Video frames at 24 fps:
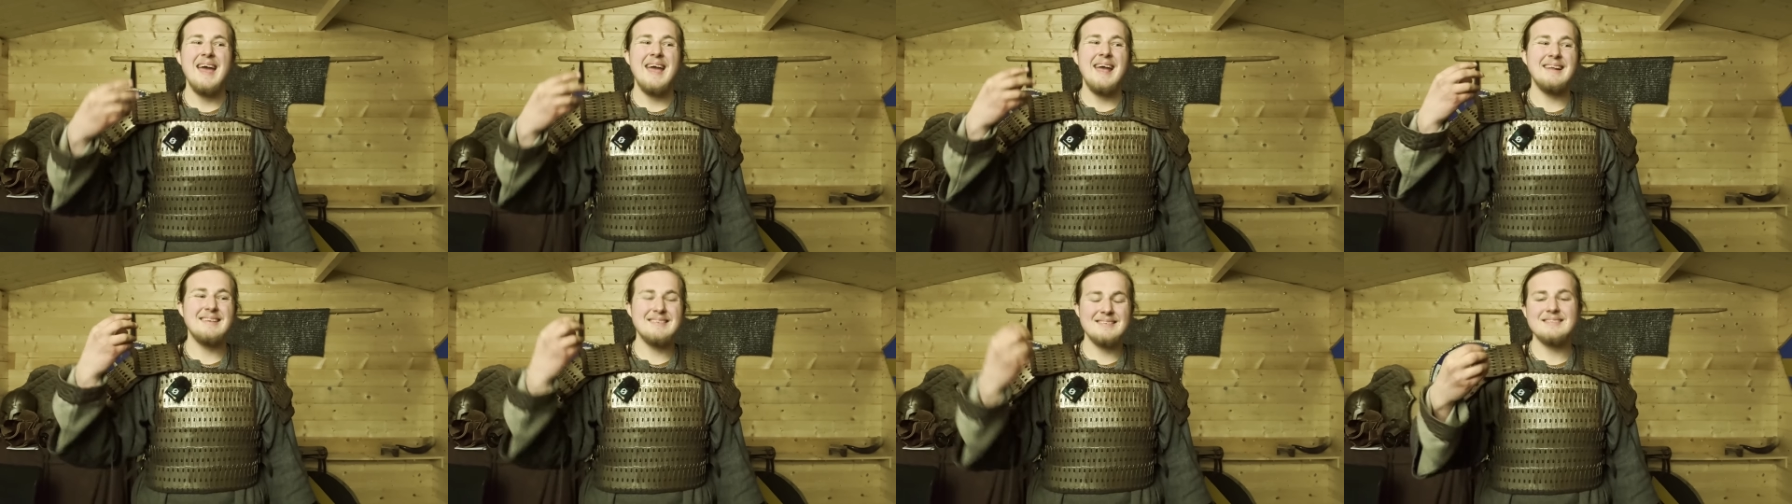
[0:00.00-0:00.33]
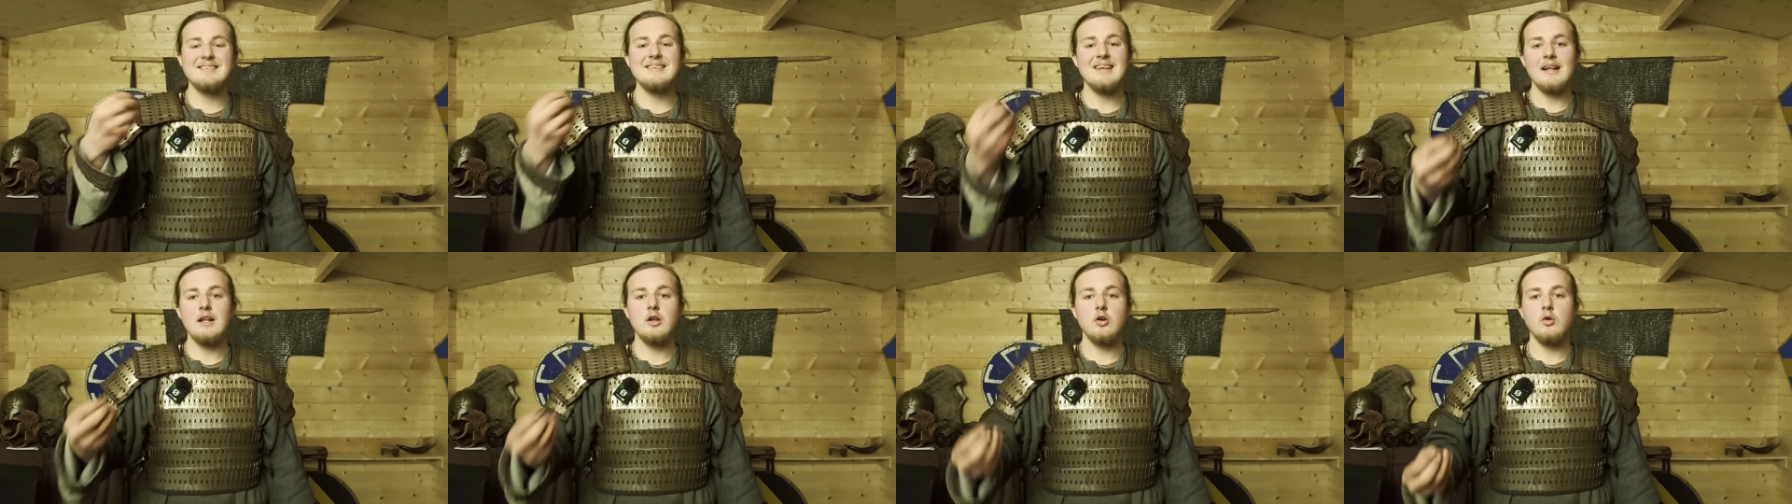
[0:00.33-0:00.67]
It's
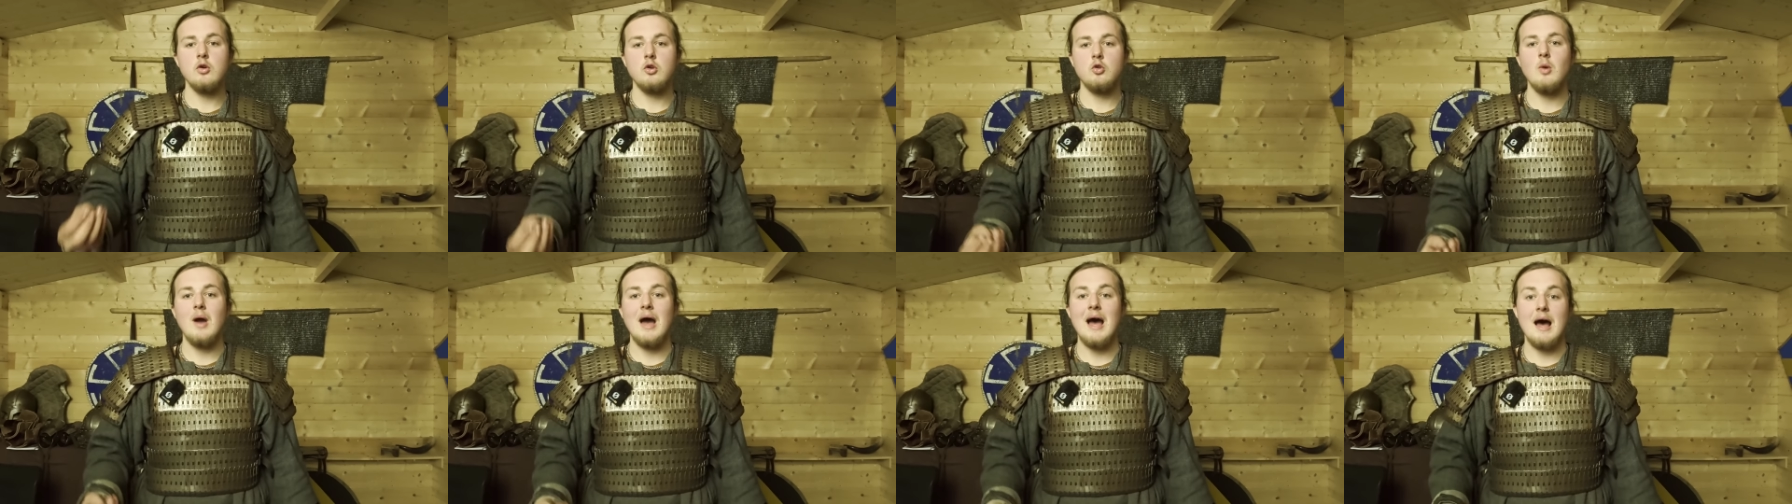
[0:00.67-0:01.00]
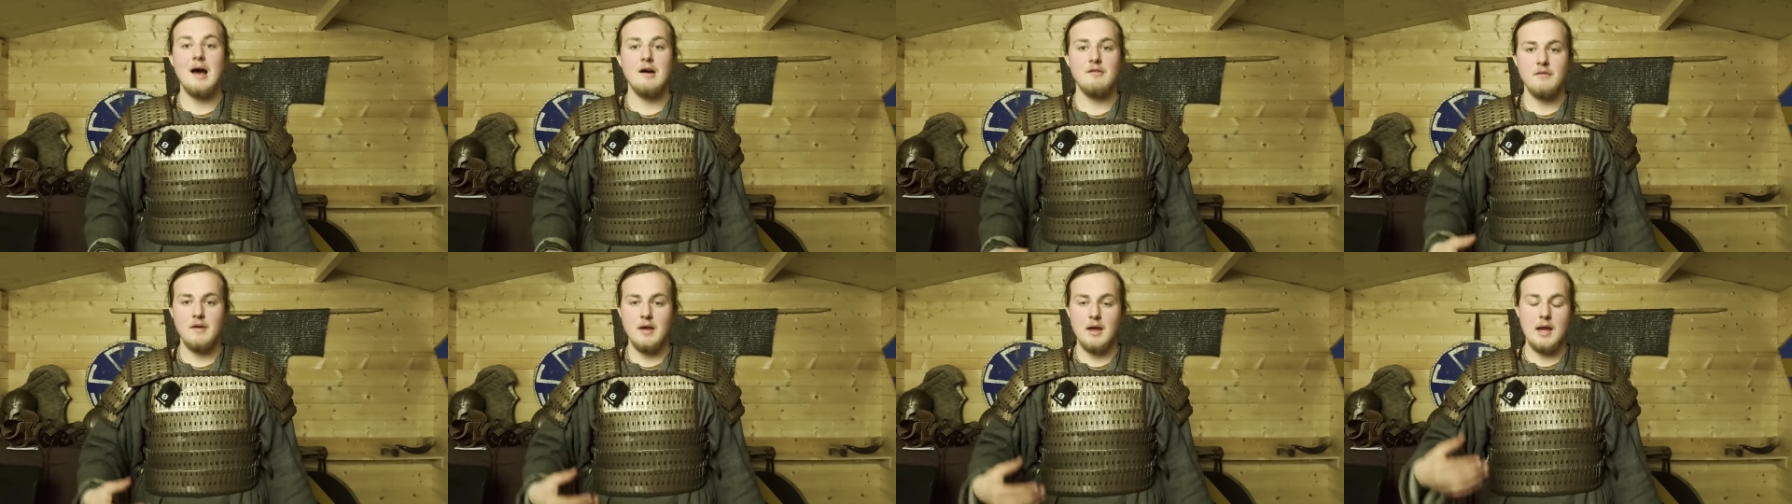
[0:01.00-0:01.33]
still going to
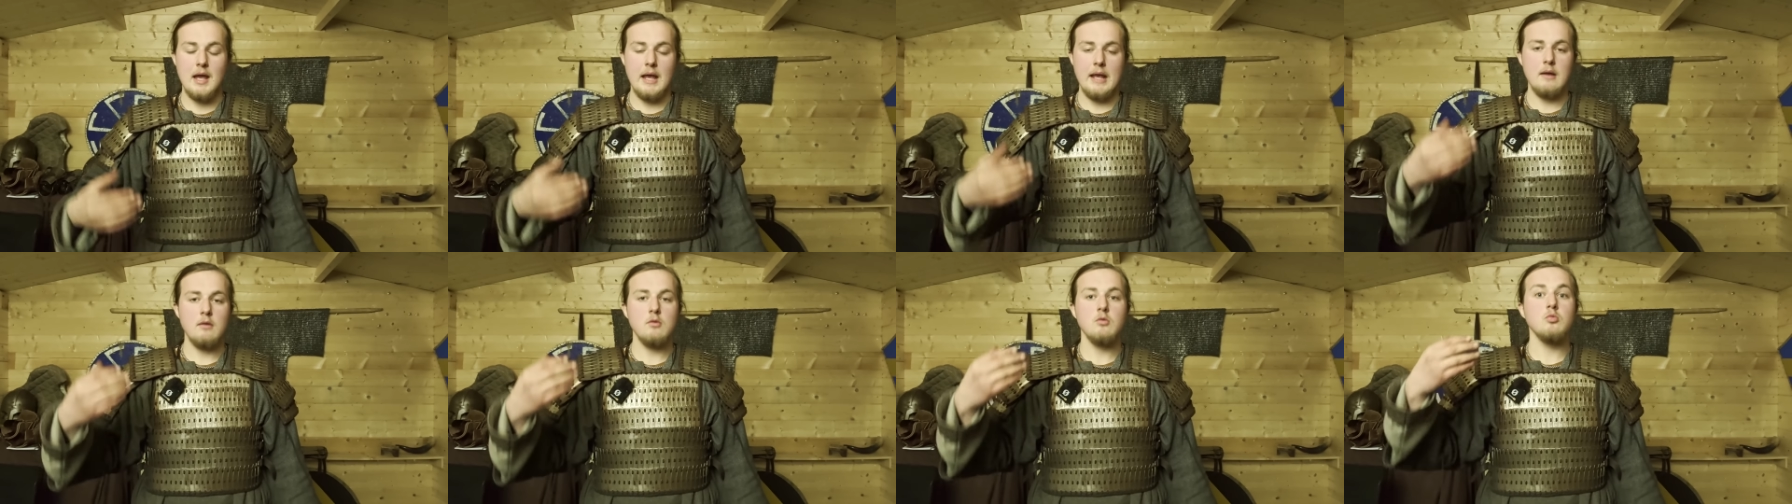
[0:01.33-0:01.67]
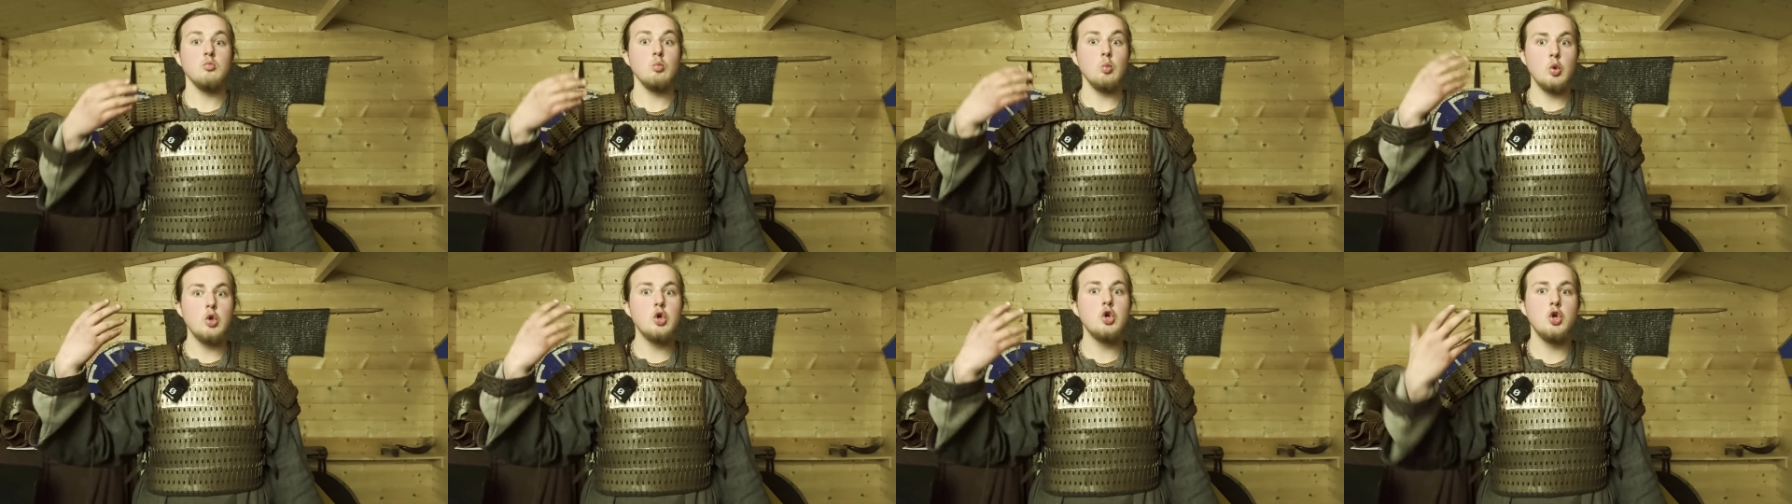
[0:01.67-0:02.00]
have a
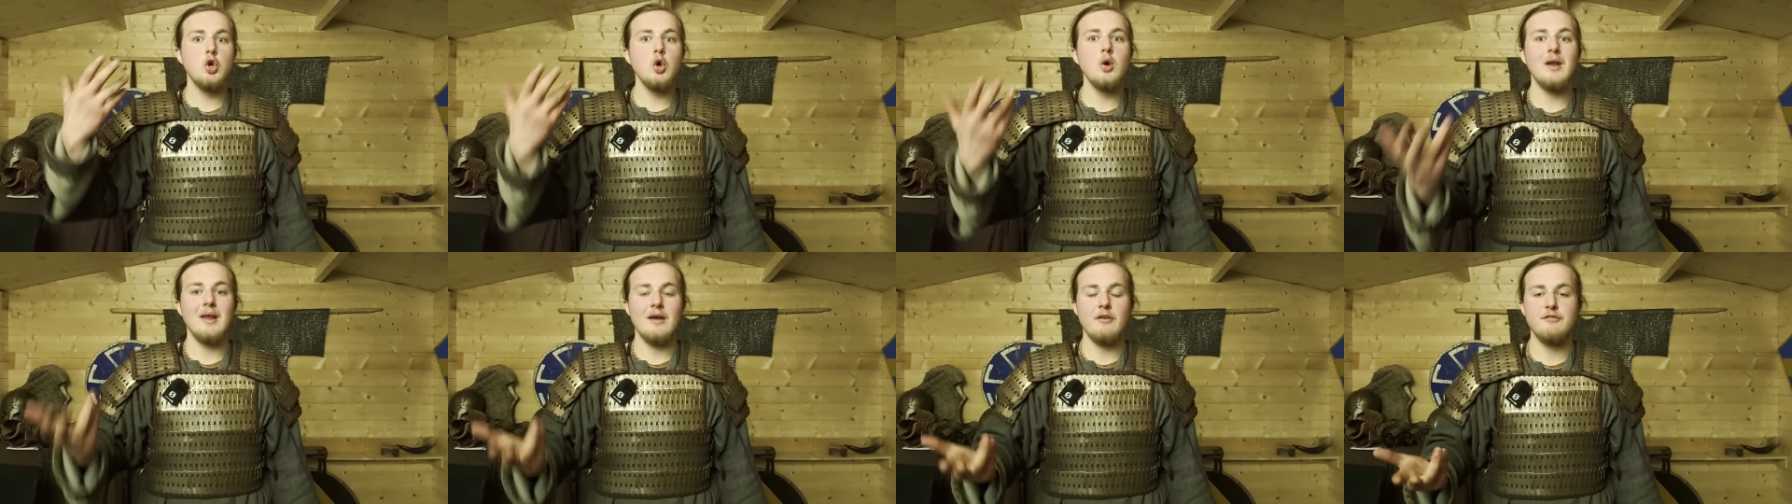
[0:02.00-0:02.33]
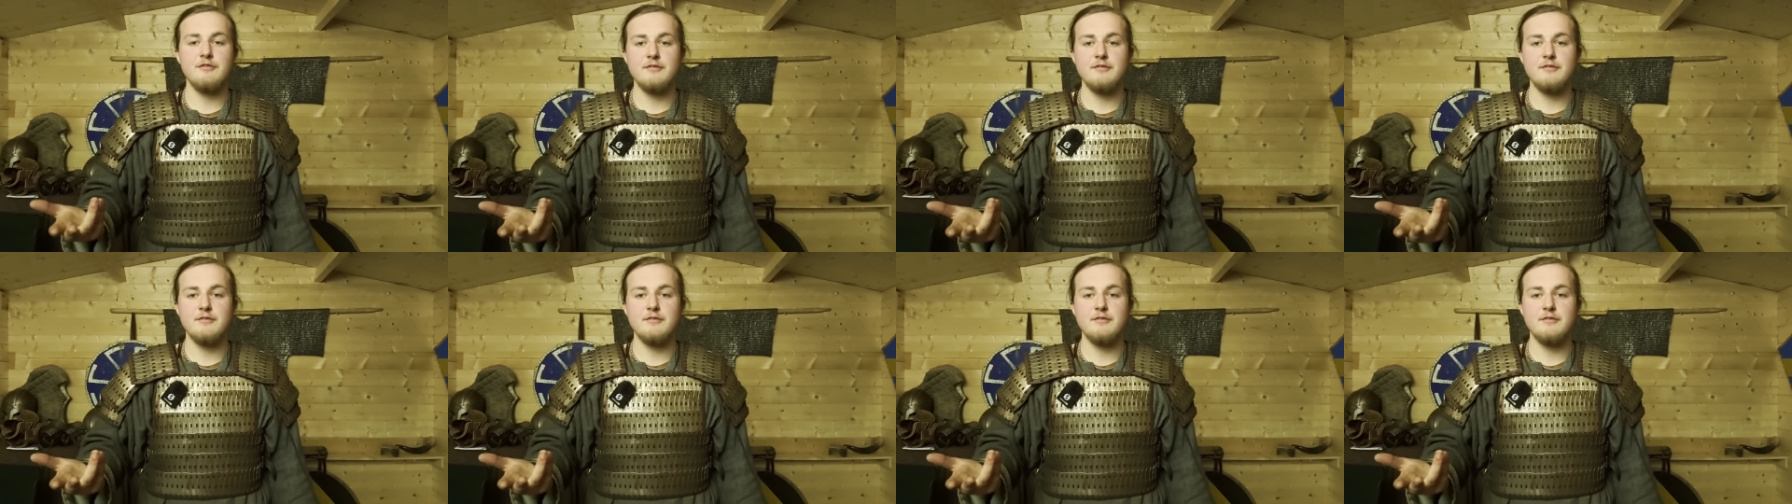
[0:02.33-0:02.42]
good